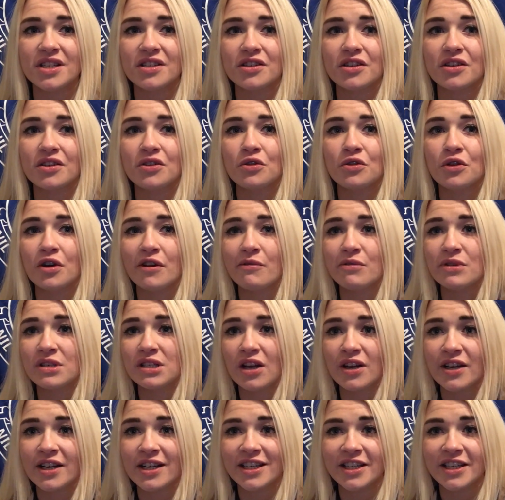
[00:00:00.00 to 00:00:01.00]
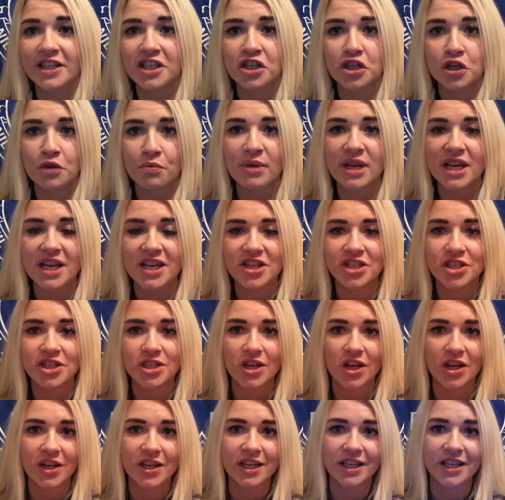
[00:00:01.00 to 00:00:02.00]
so that it was likely going to be
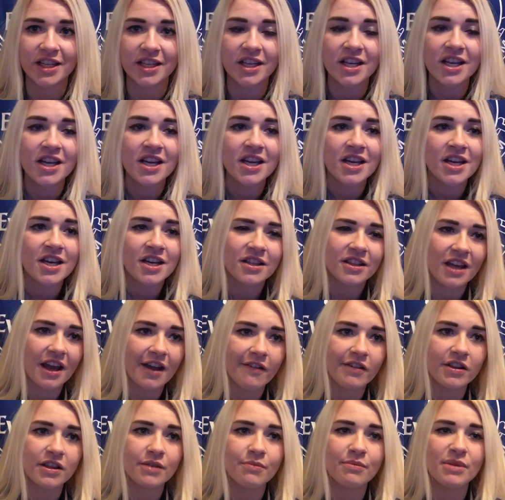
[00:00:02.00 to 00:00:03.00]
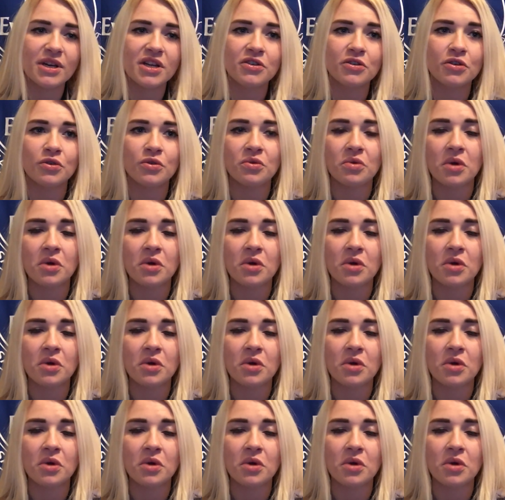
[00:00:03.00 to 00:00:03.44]
Schneiderlin there in the middle.